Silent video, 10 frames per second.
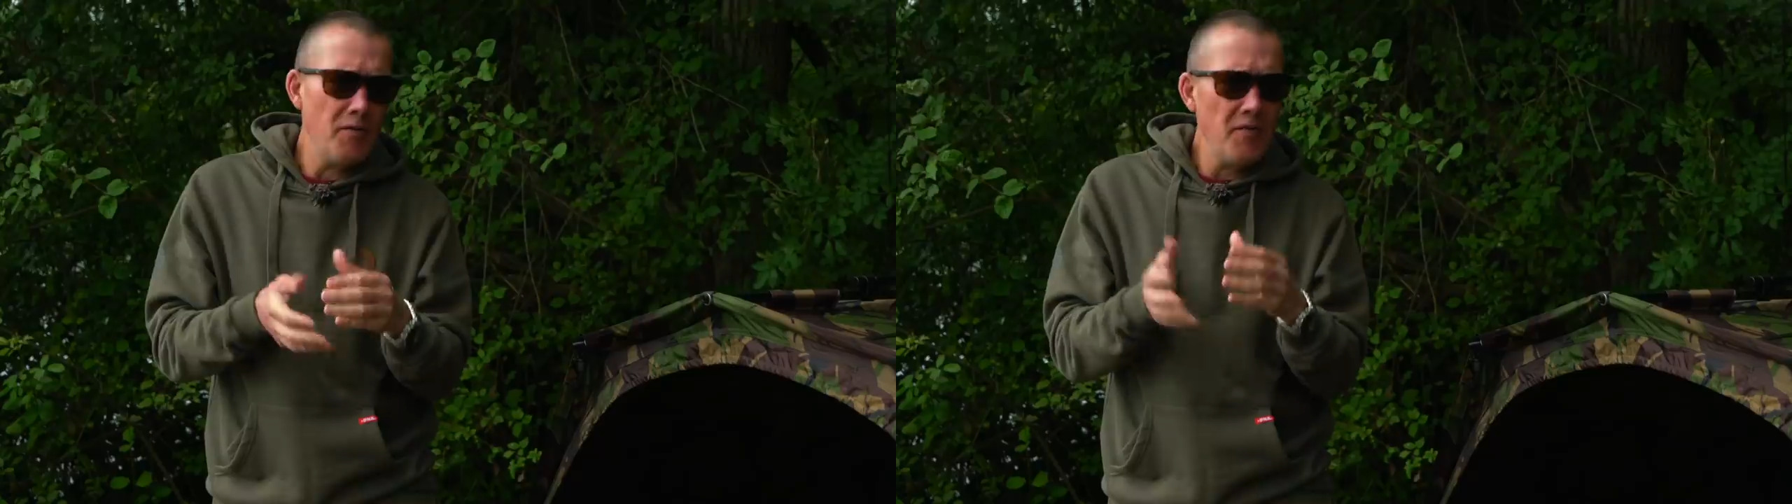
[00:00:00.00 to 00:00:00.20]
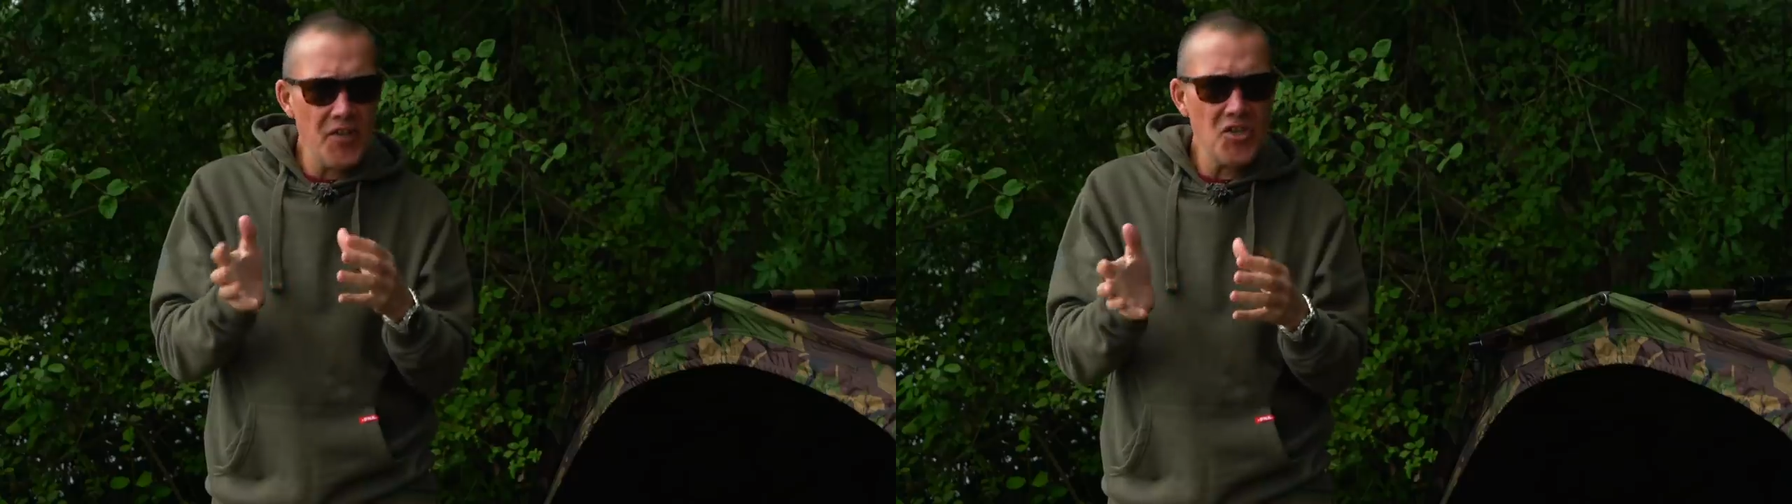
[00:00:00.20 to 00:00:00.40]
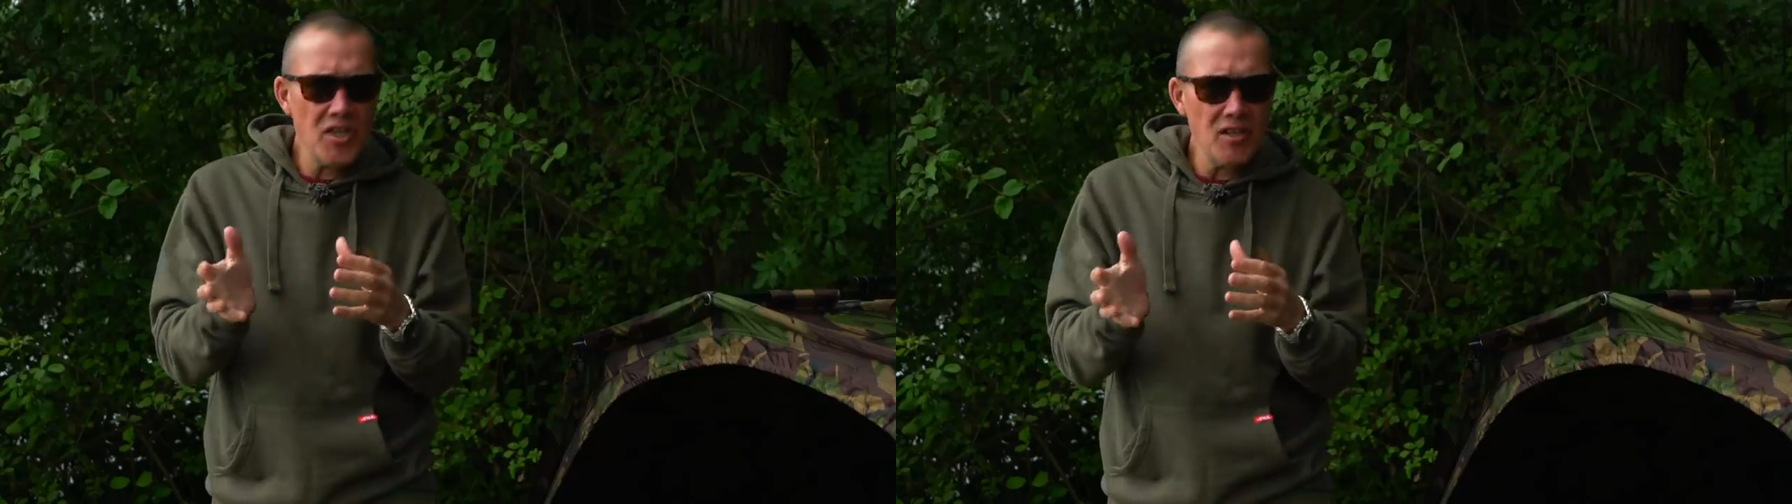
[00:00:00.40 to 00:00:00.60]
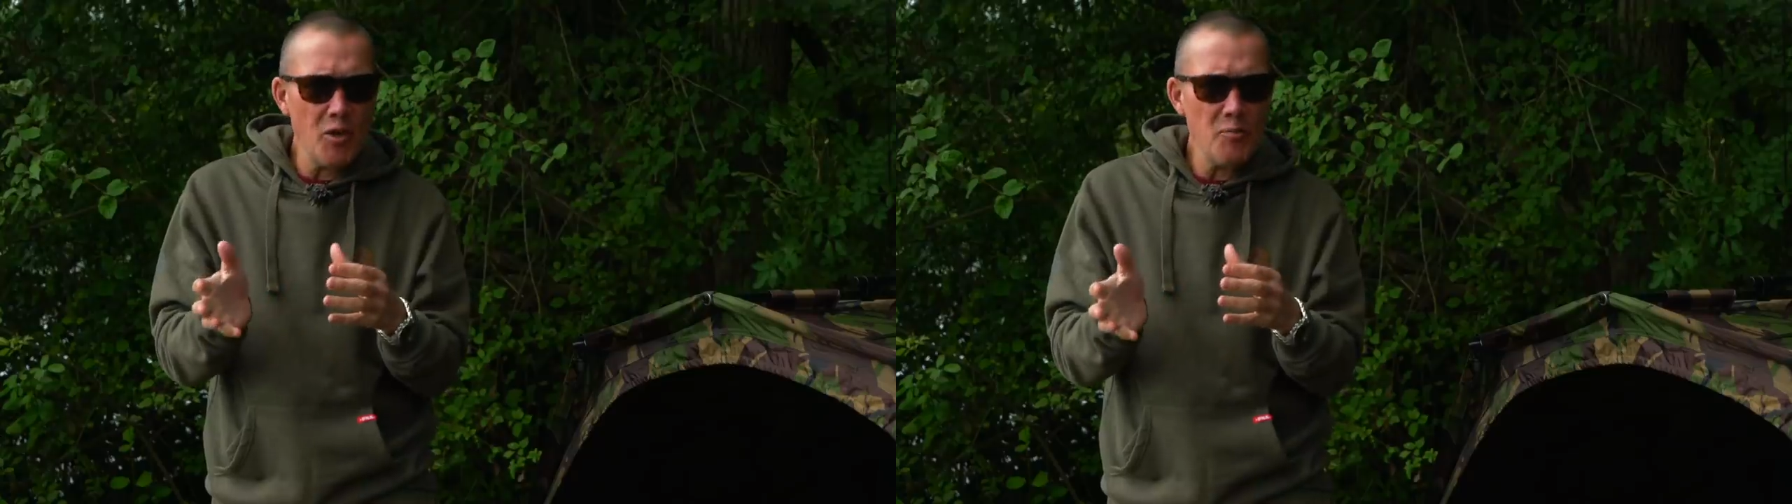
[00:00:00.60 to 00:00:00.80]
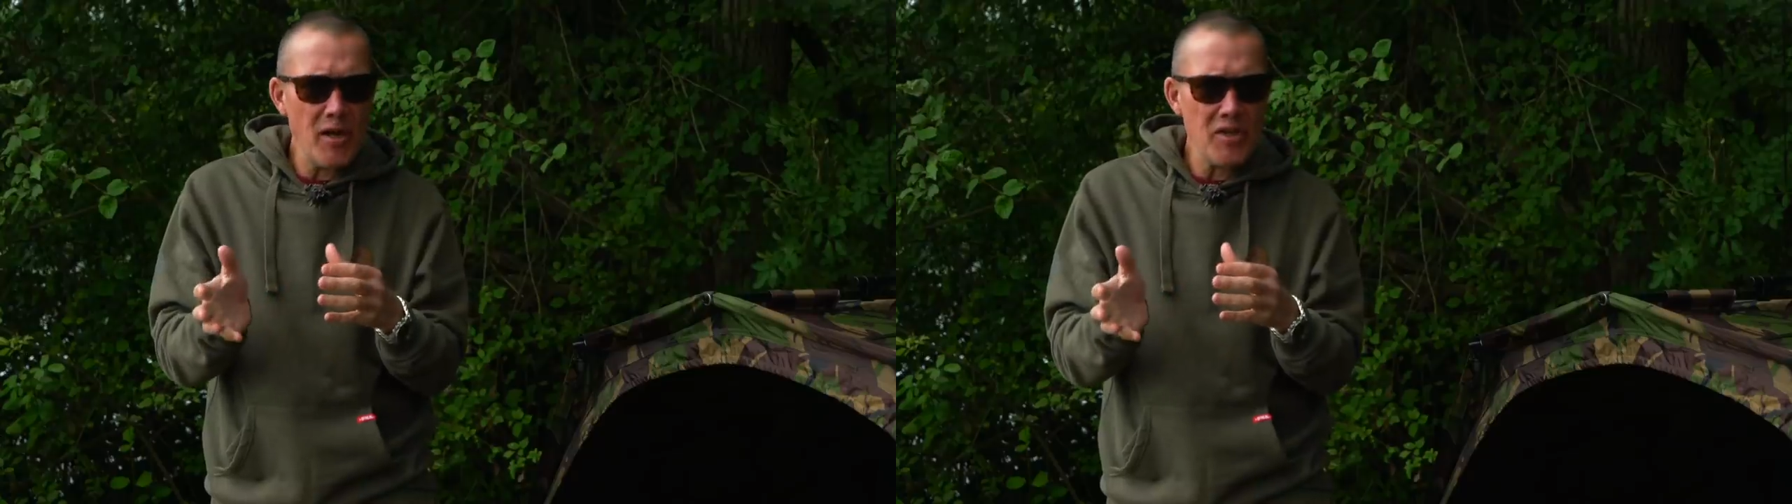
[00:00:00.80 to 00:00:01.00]
if you're fishing in
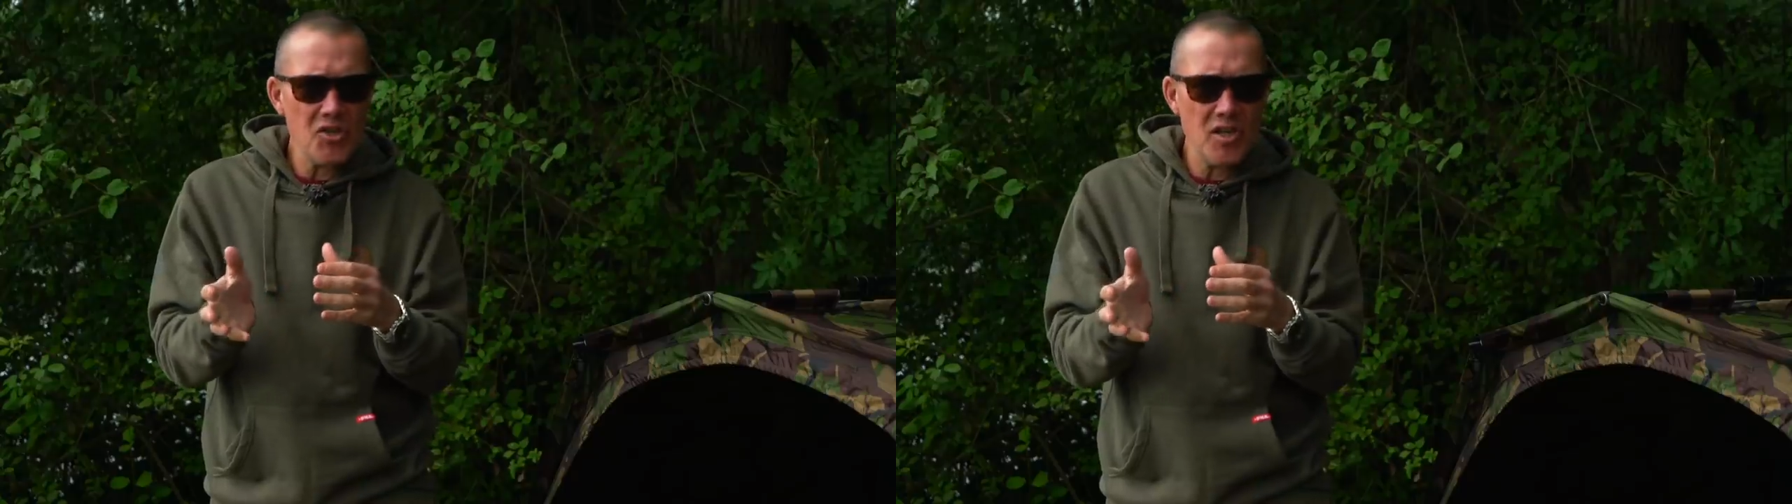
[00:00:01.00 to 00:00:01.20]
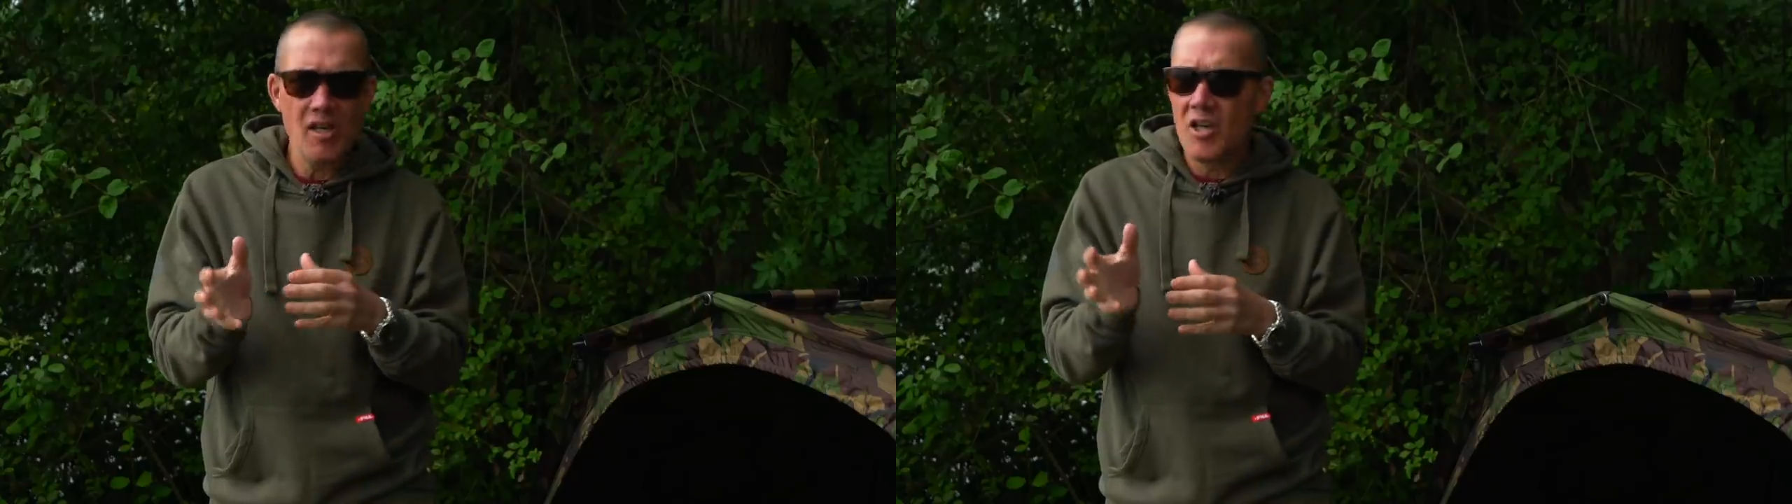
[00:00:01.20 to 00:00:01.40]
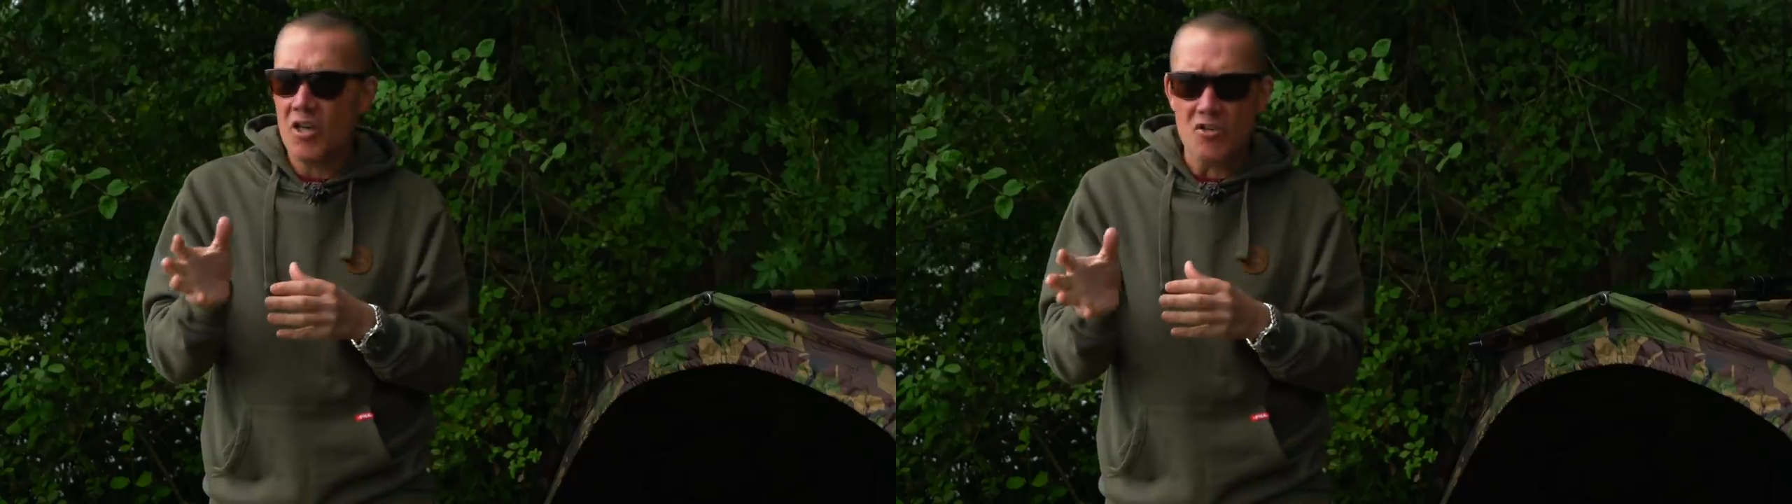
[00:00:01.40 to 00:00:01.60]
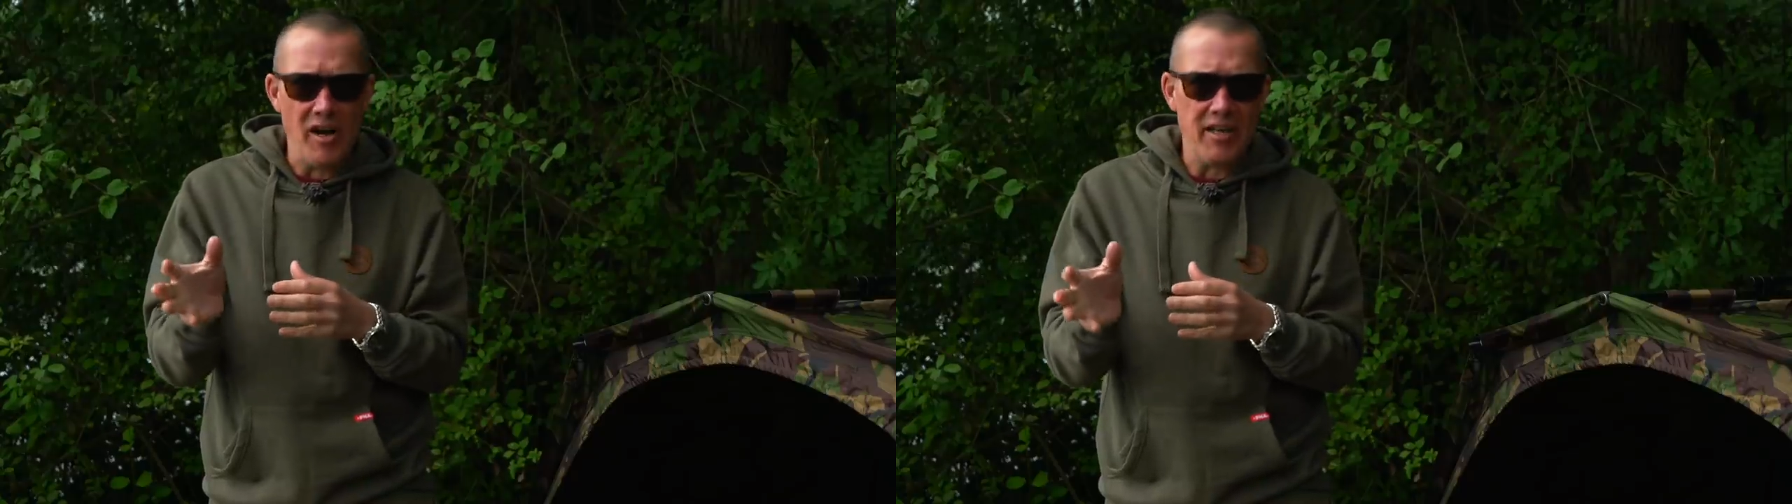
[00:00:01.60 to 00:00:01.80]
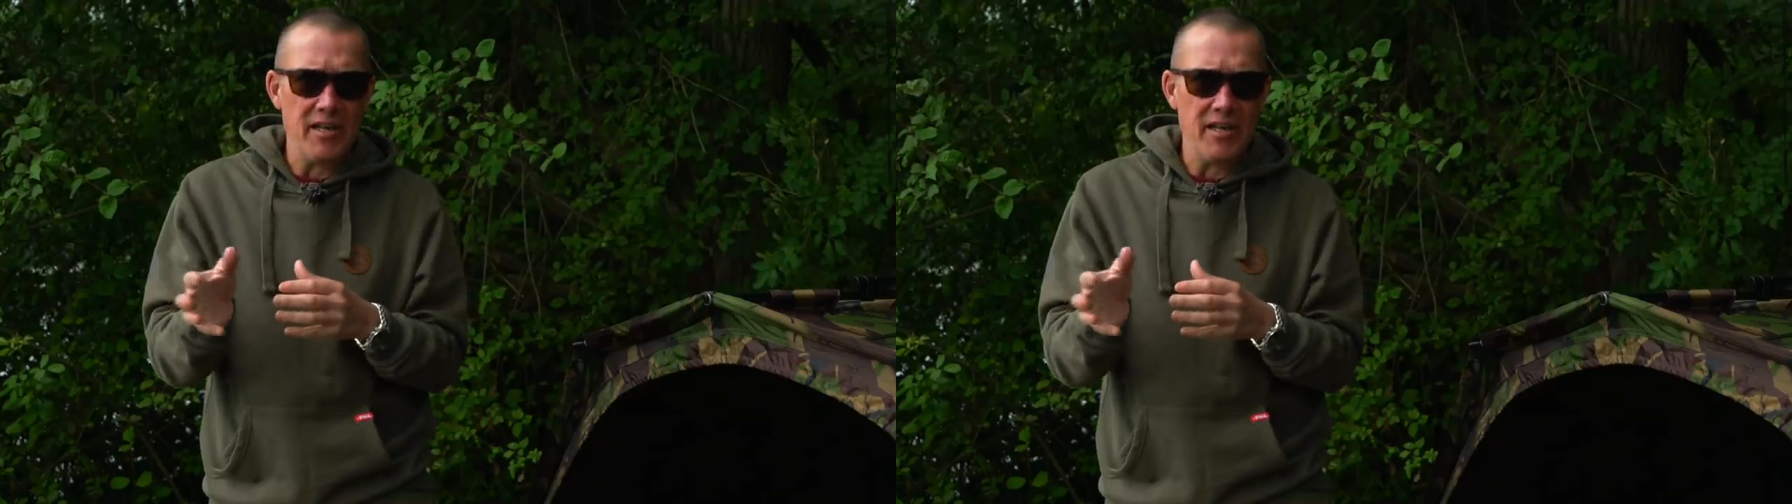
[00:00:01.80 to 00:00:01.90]
low pressure, great.